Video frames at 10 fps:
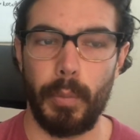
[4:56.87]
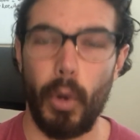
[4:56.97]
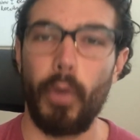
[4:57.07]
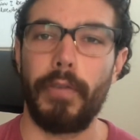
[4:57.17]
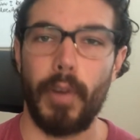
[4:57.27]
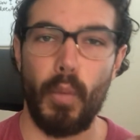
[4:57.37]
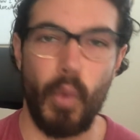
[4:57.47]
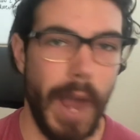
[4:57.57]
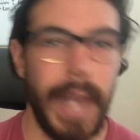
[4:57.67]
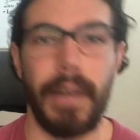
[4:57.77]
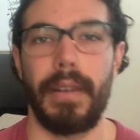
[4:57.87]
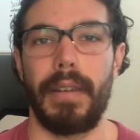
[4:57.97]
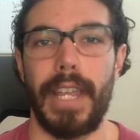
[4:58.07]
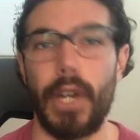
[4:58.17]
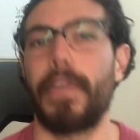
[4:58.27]
pull from when
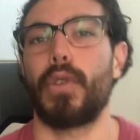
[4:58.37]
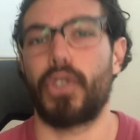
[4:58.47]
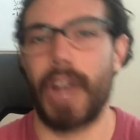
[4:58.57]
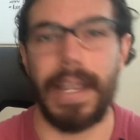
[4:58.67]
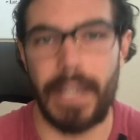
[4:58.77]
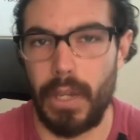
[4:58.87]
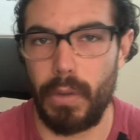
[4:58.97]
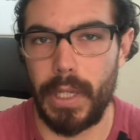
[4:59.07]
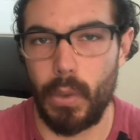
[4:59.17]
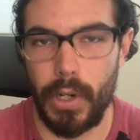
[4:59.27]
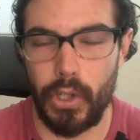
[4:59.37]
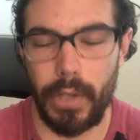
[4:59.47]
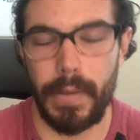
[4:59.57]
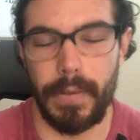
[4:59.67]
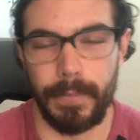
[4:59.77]
interviews are asking you these
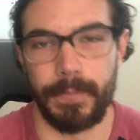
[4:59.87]
questions.